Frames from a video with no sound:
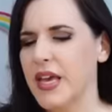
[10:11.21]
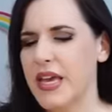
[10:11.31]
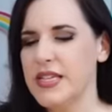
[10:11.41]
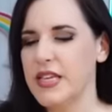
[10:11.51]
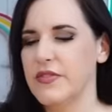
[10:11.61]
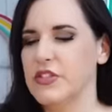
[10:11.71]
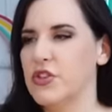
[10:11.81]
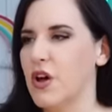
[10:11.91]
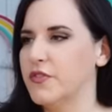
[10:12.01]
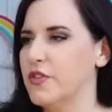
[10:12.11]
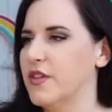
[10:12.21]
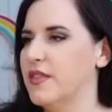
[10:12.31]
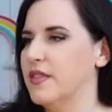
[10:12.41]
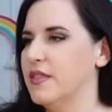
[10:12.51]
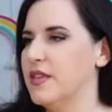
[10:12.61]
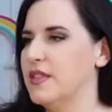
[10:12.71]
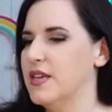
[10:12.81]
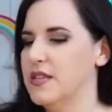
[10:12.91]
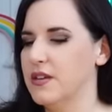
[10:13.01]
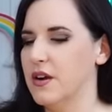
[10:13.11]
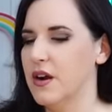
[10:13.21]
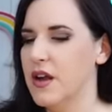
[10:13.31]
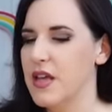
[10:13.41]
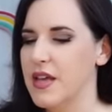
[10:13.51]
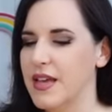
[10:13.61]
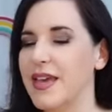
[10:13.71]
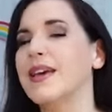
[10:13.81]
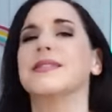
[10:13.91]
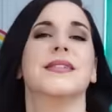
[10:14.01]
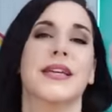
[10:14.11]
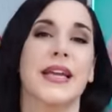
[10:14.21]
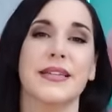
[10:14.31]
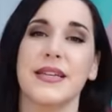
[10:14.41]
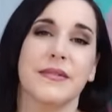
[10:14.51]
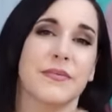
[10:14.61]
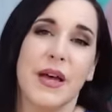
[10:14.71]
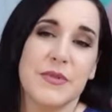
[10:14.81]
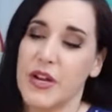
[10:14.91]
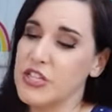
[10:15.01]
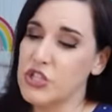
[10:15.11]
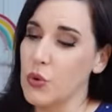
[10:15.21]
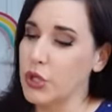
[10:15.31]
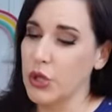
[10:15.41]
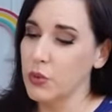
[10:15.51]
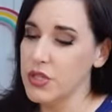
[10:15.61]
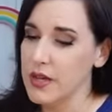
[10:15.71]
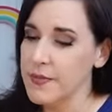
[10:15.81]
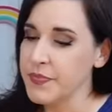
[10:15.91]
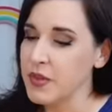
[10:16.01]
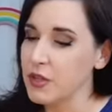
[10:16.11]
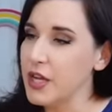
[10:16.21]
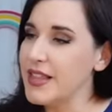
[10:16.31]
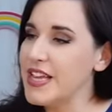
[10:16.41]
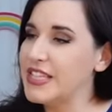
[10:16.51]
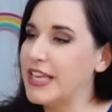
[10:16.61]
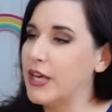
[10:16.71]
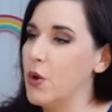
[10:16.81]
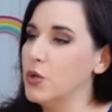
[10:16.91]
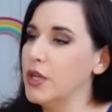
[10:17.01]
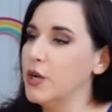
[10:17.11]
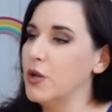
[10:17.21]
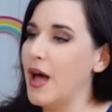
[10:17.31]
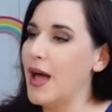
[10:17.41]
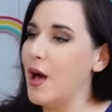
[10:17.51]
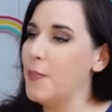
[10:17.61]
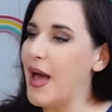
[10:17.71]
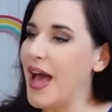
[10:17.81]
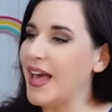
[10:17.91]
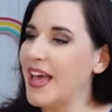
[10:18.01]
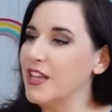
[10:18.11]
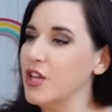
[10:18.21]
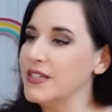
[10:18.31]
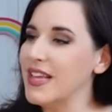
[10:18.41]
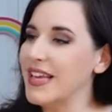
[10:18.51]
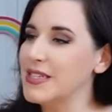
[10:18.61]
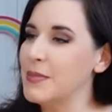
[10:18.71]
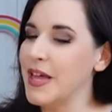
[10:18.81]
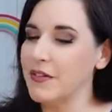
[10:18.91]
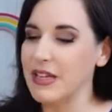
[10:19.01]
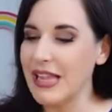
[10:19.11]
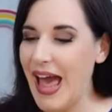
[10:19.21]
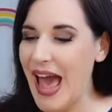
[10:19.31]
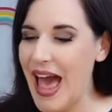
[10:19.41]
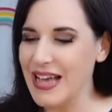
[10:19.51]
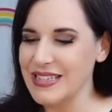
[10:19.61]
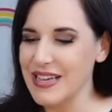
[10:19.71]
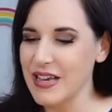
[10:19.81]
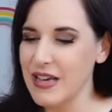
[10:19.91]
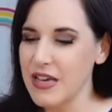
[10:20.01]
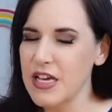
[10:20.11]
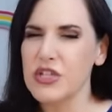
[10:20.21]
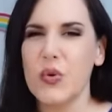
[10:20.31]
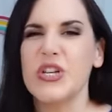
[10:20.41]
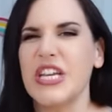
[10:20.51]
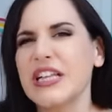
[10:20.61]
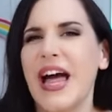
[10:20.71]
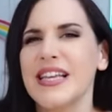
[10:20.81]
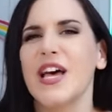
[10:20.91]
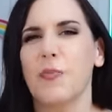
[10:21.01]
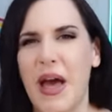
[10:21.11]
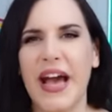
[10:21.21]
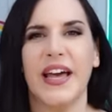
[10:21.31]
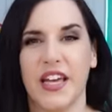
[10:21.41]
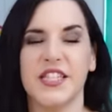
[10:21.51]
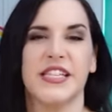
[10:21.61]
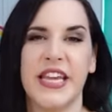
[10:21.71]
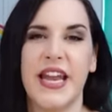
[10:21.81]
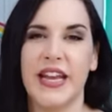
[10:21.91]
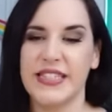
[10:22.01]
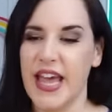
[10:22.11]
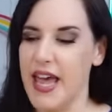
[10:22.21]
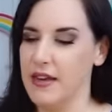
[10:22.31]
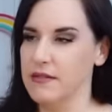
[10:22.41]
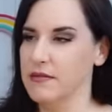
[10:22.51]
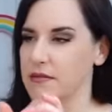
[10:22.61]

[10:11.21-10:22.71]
He's even softer than, than these are. He gets 10 out of 10. I'm sorry. He's so cute. Look at this cute little alpaca. He looks like he's made of glass. Squishy glass alpaca gets a 10 out of 10.